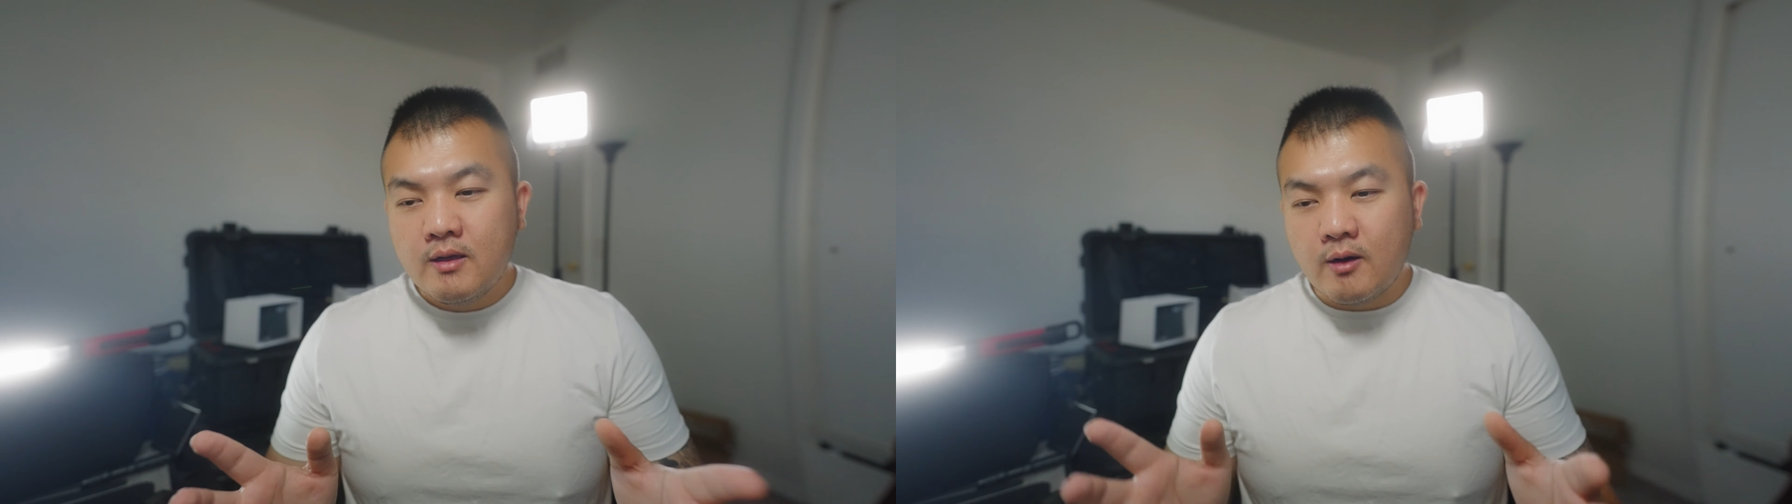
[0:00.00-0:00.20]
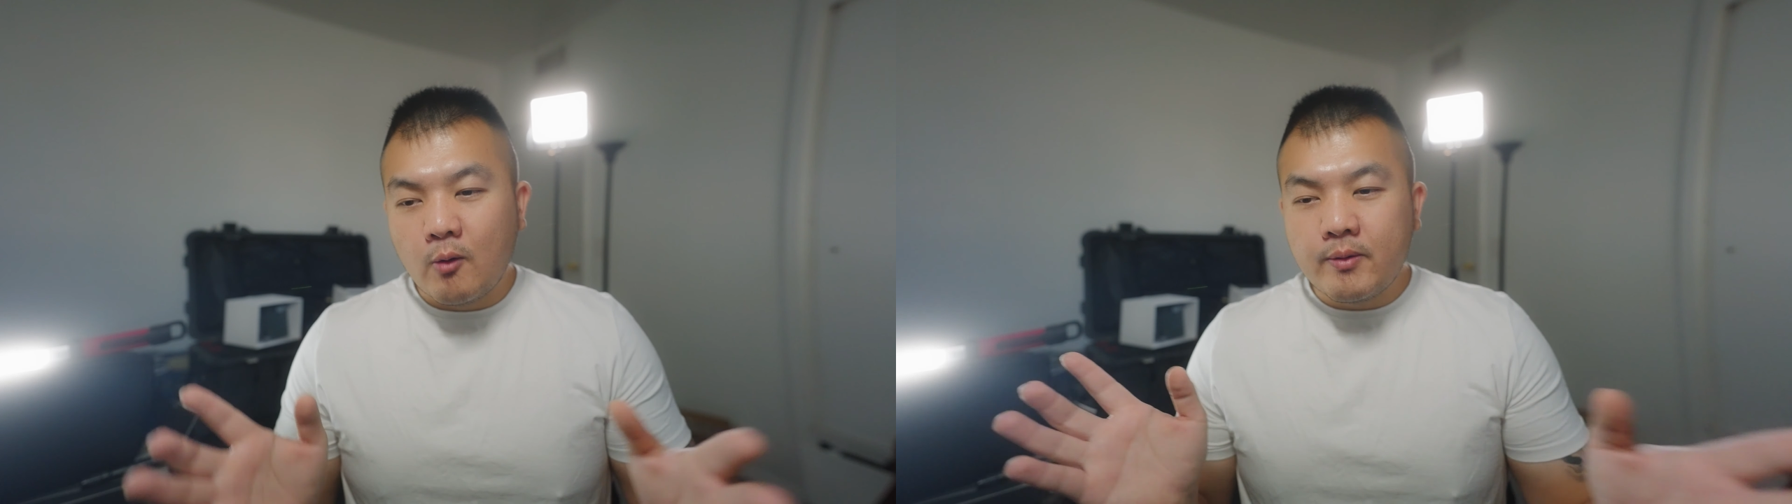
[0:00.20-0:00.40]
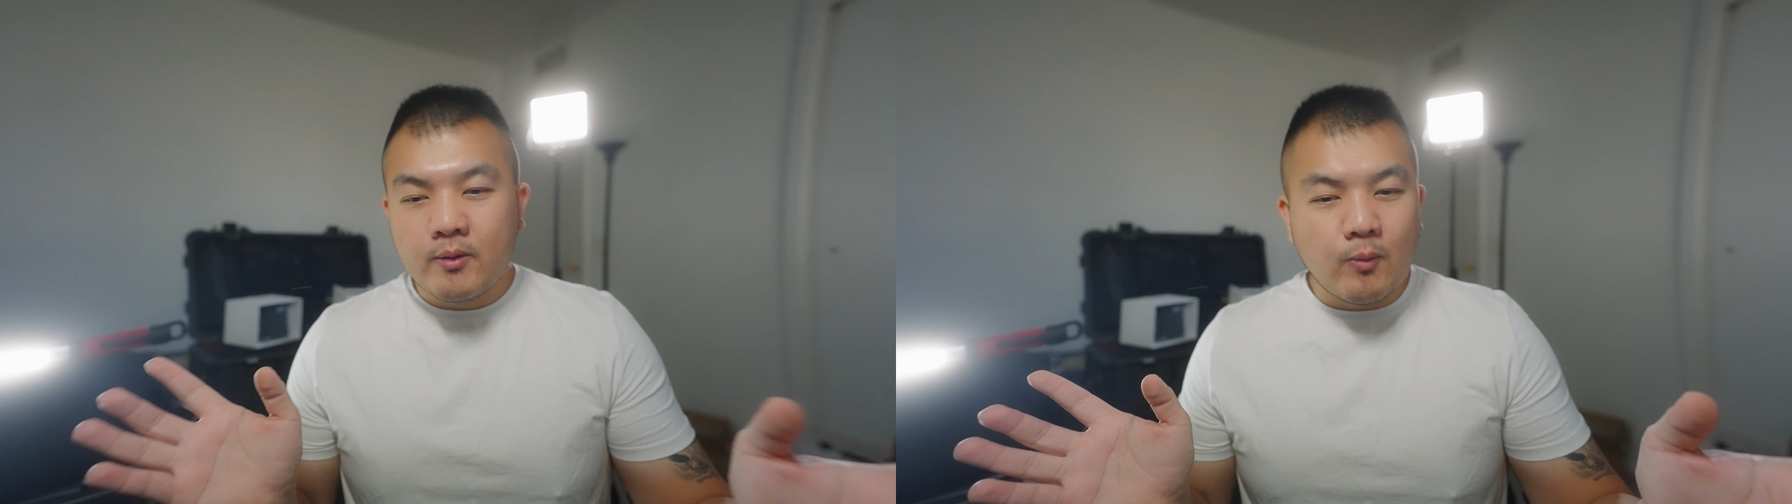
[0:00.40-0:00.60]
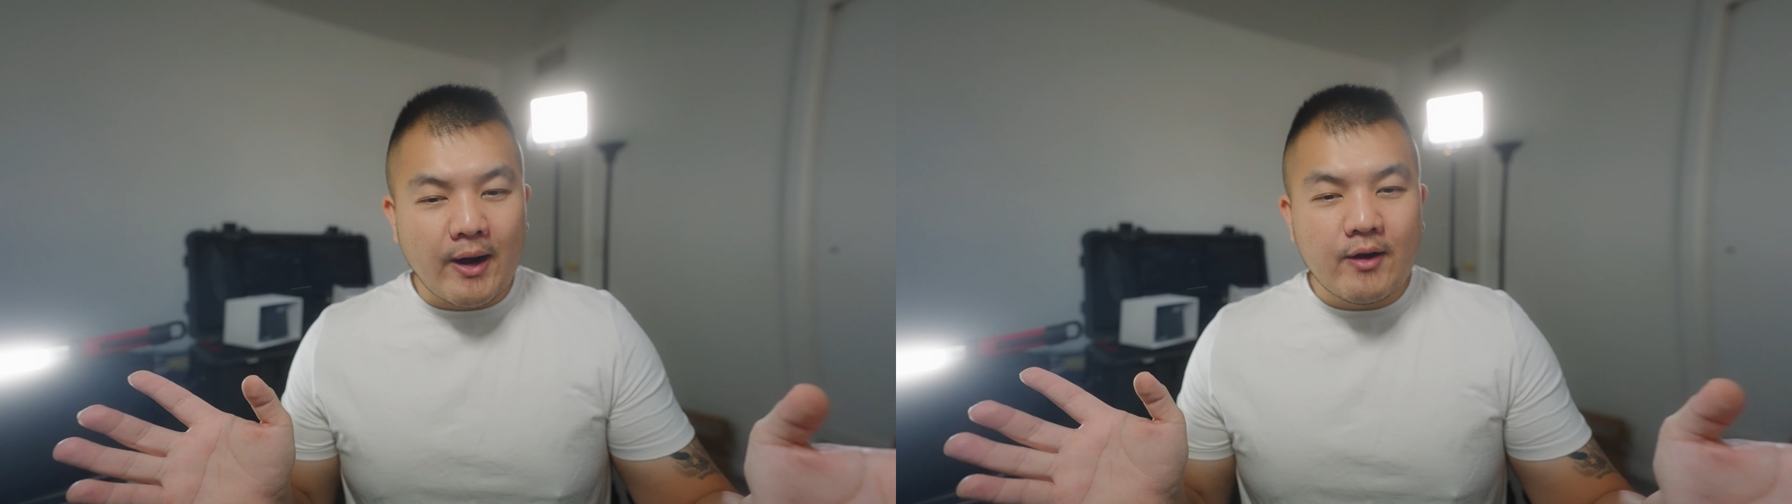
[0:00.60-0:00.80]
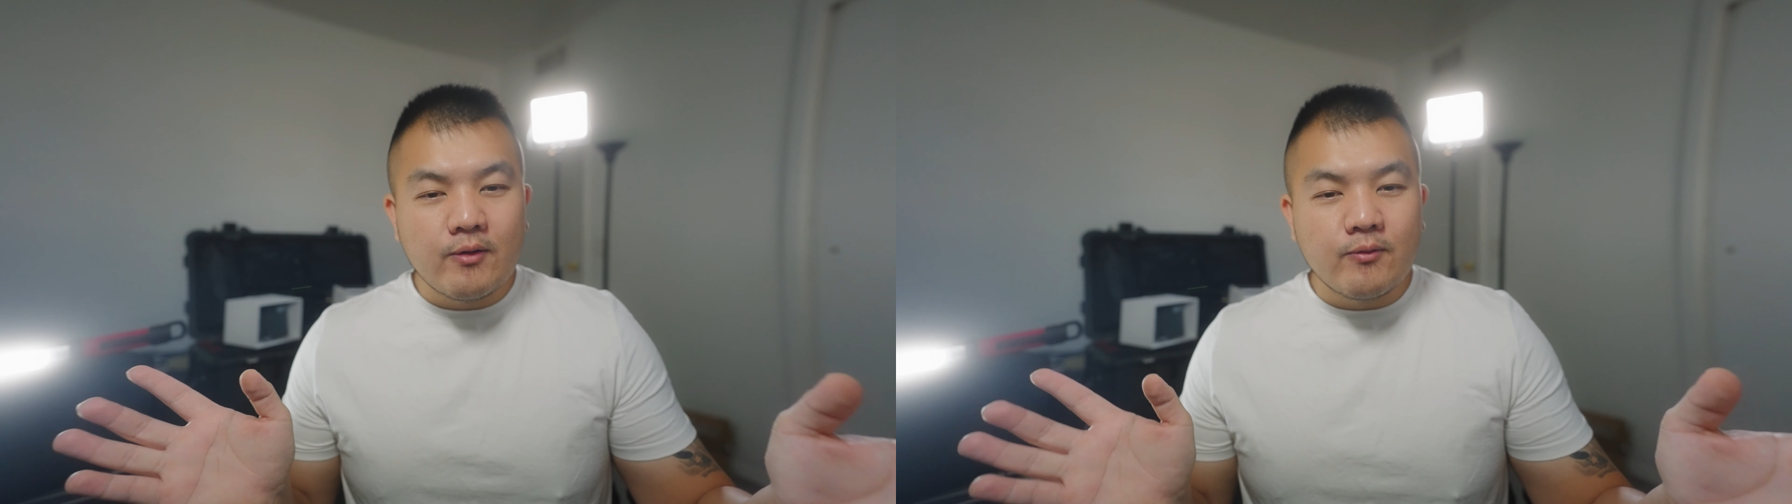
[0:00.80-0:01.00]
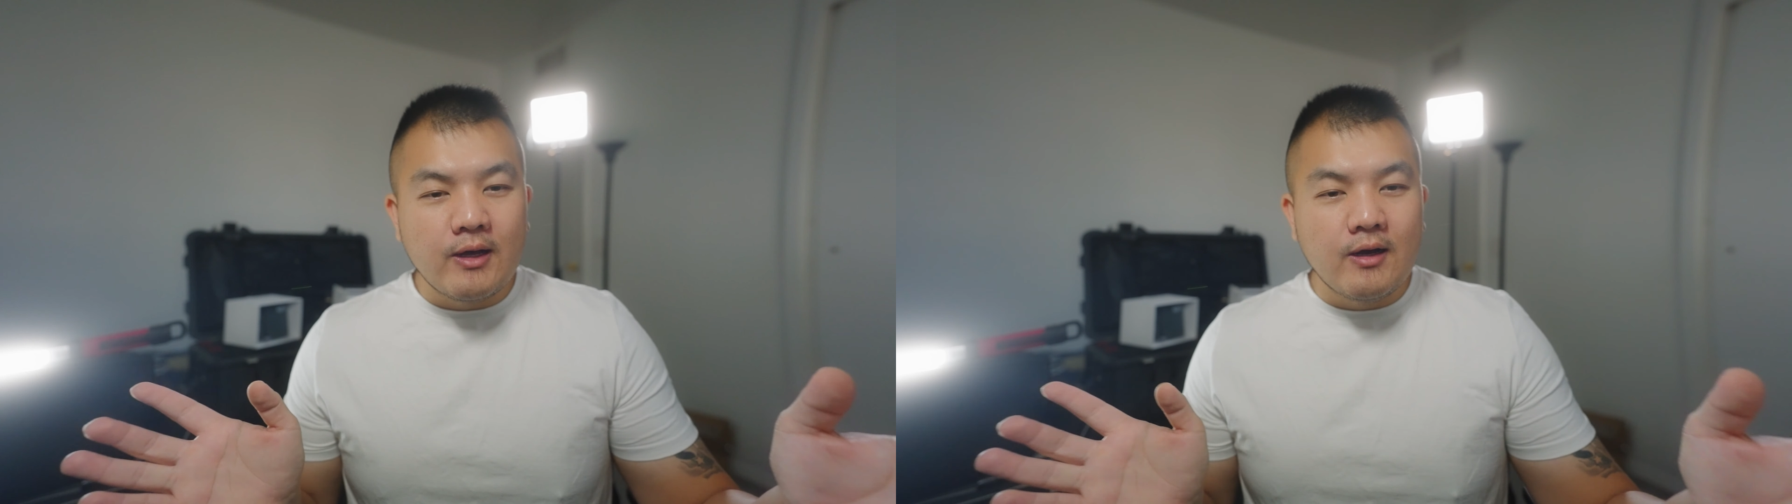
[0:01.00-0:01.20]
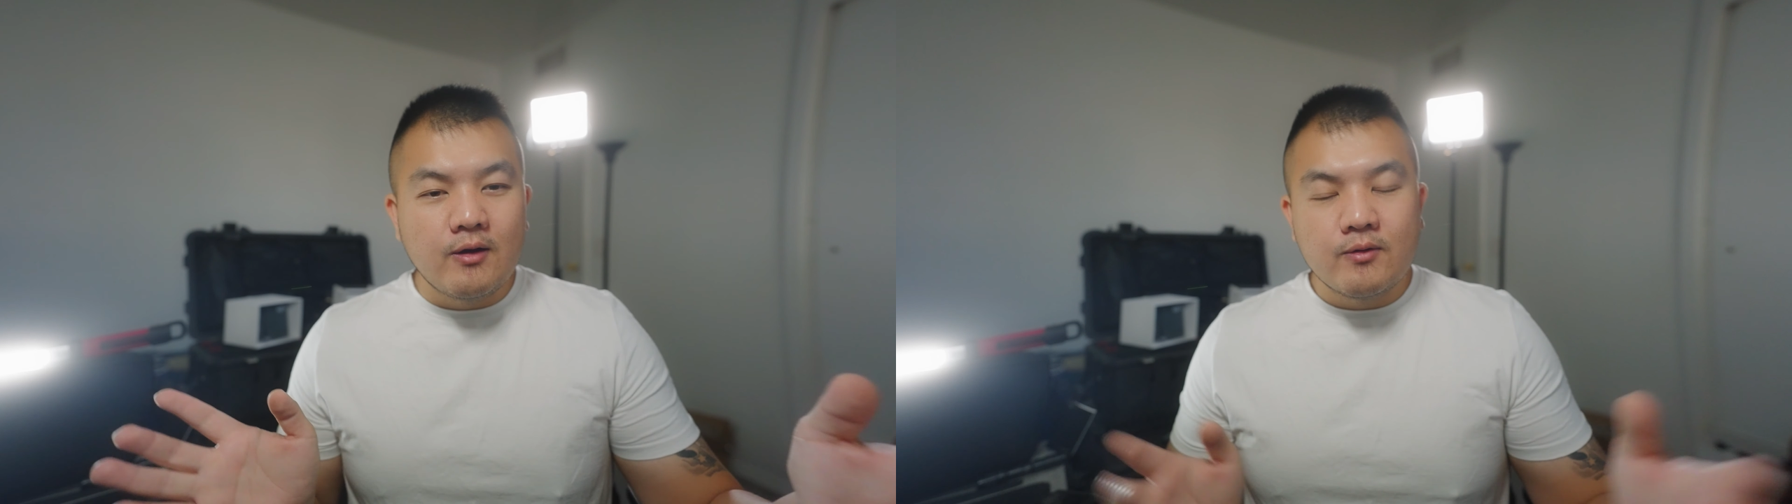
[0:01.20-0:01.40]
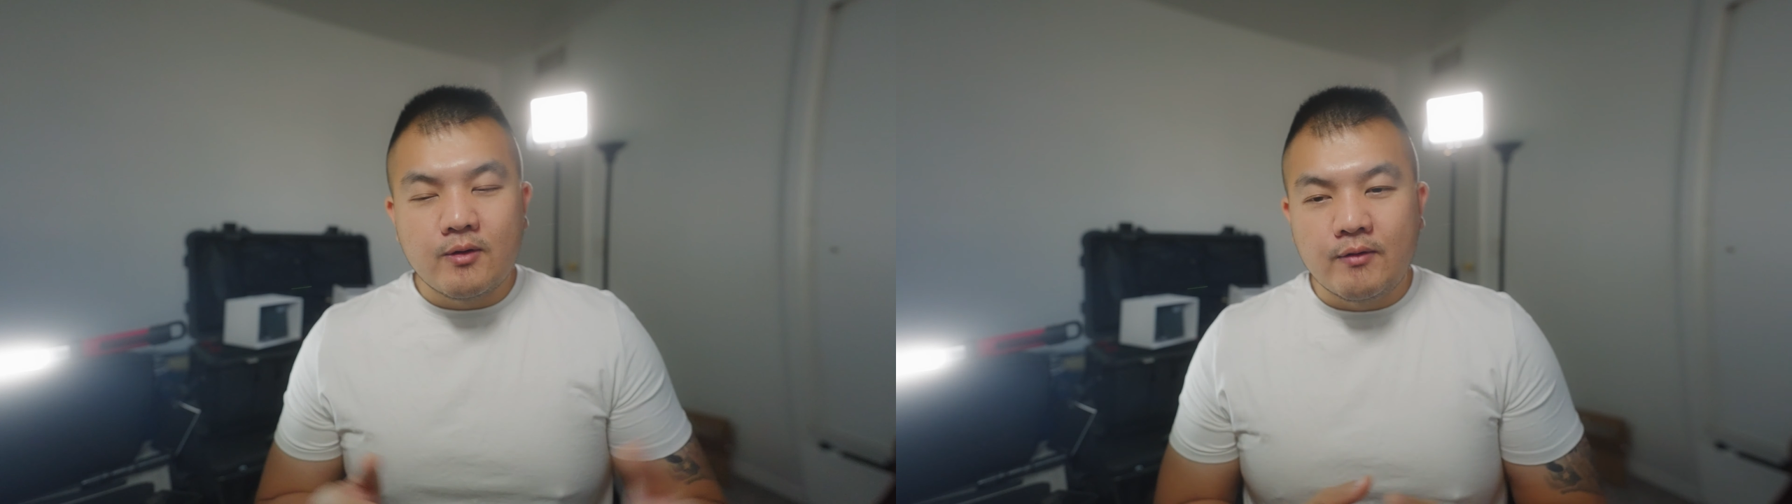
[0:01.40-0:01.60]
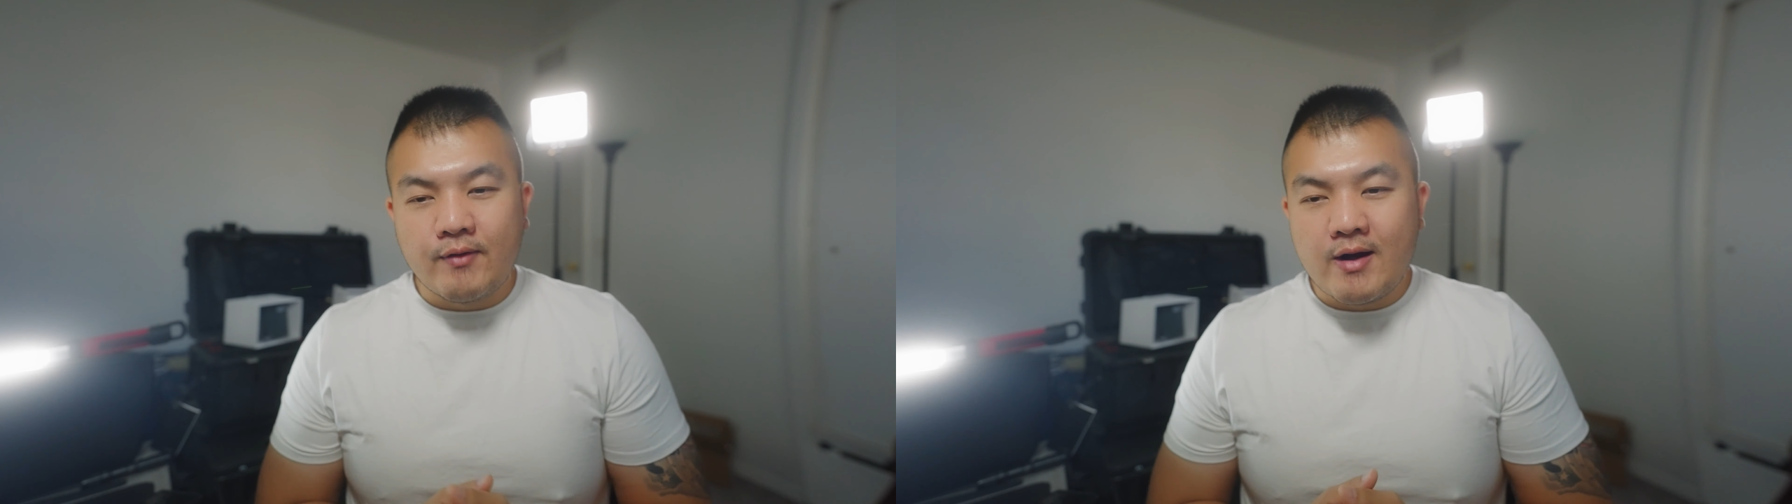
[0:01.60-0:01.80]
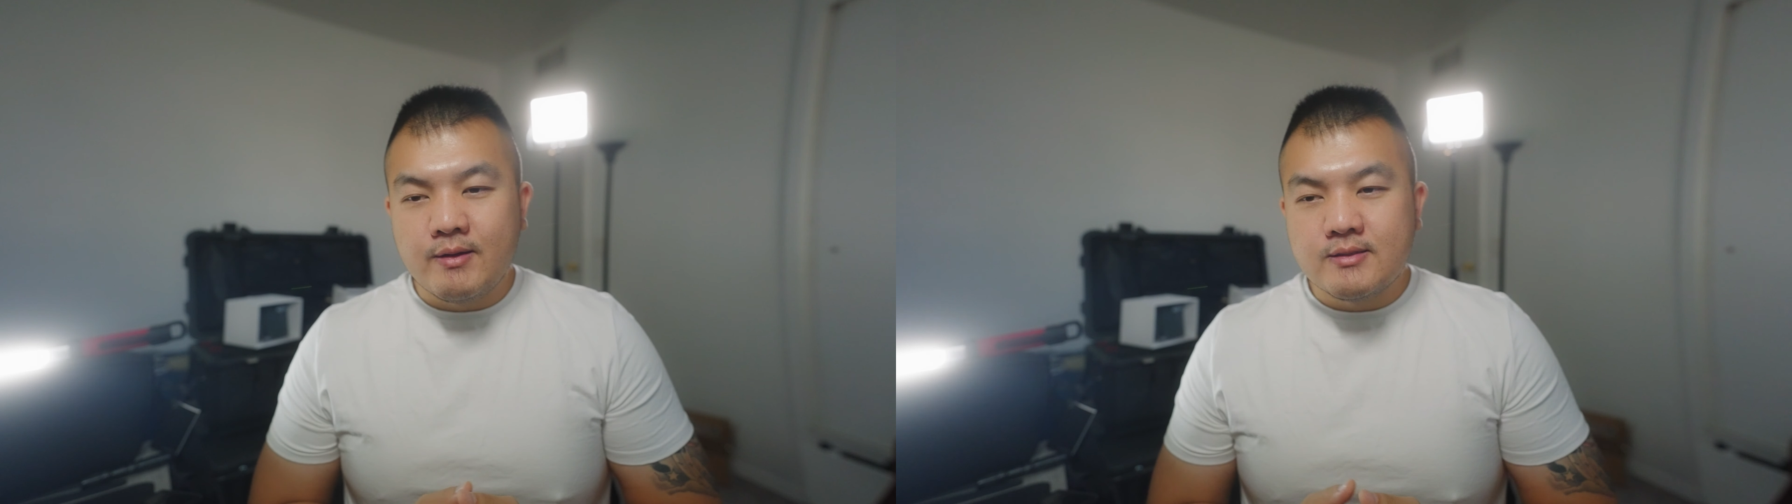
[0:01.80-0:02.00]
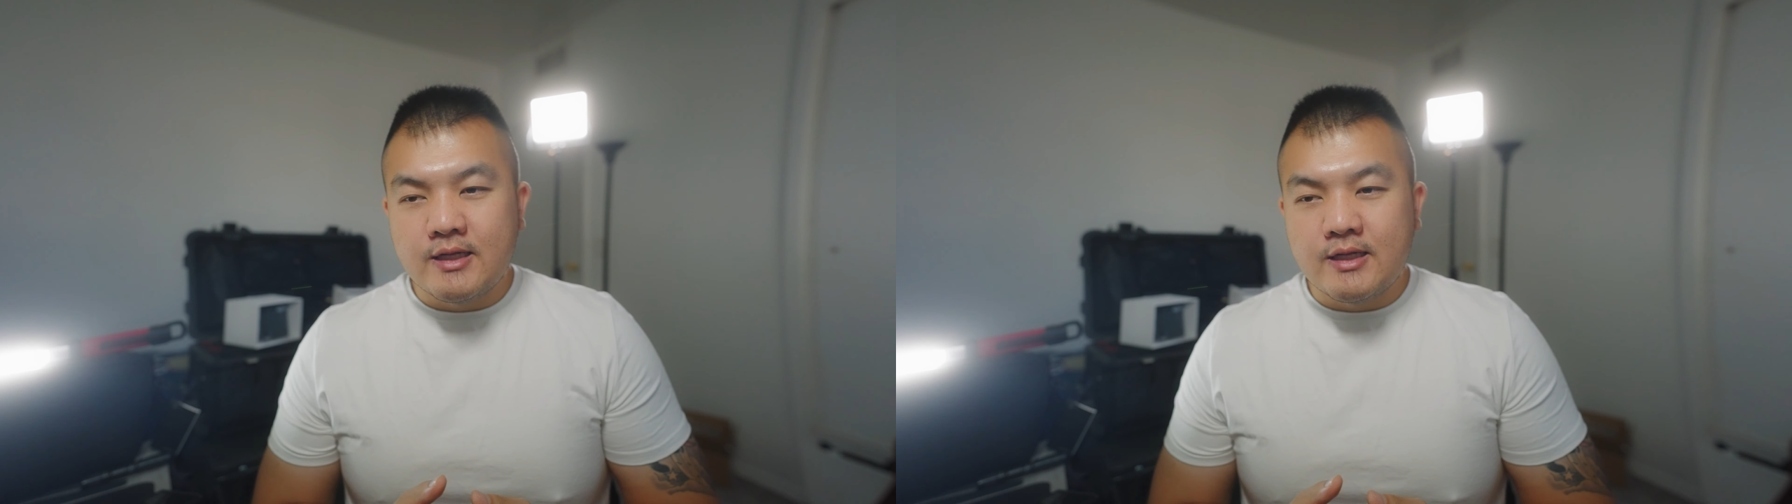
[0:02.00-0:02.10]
open wider environment